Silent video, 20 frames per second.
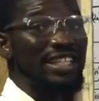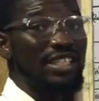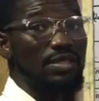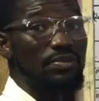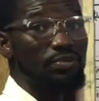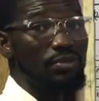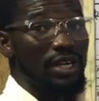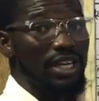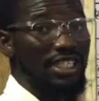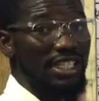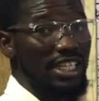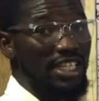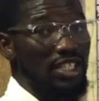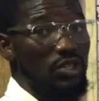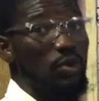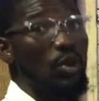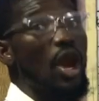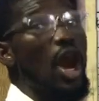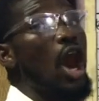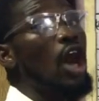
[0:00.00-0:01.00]
is present.
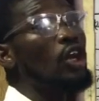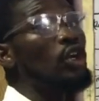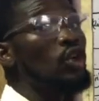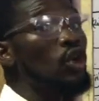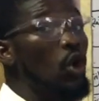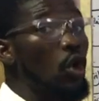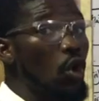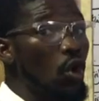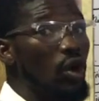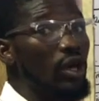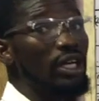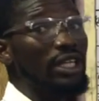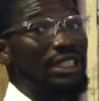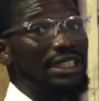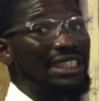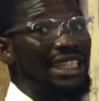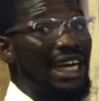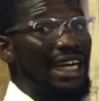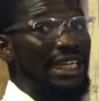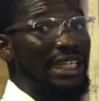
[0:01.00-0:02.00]
We all know
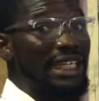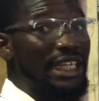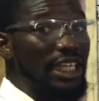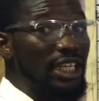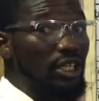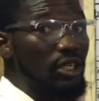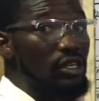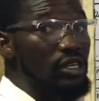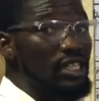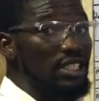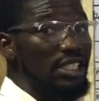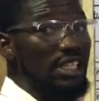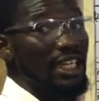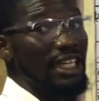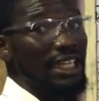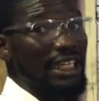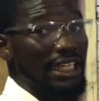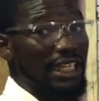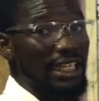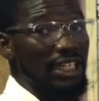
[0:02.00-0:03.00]
that
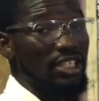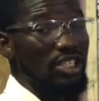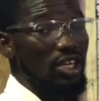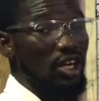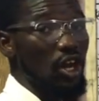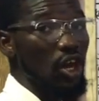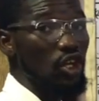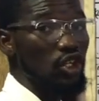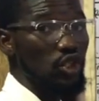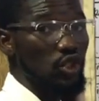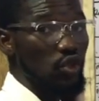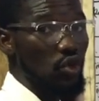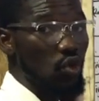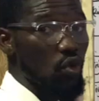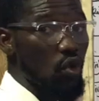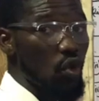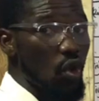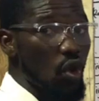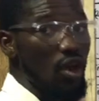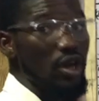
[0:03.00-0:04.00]
glucose is
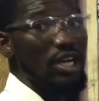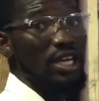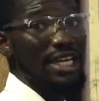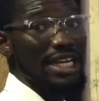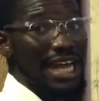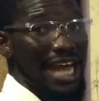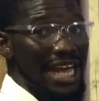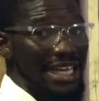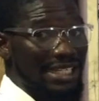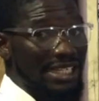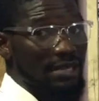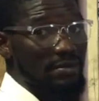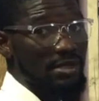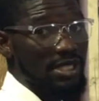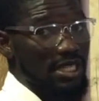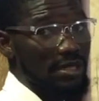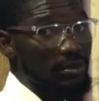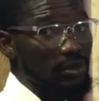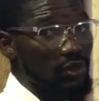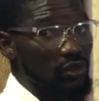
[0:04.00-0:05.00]
also
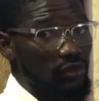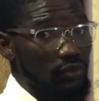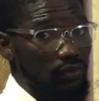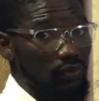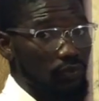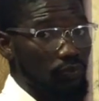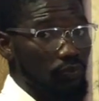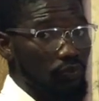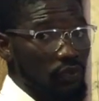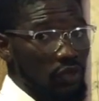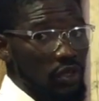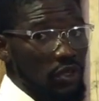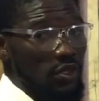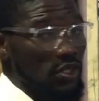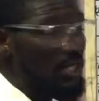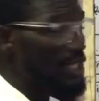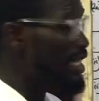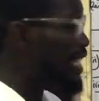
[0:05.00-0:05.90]
acceptable. So the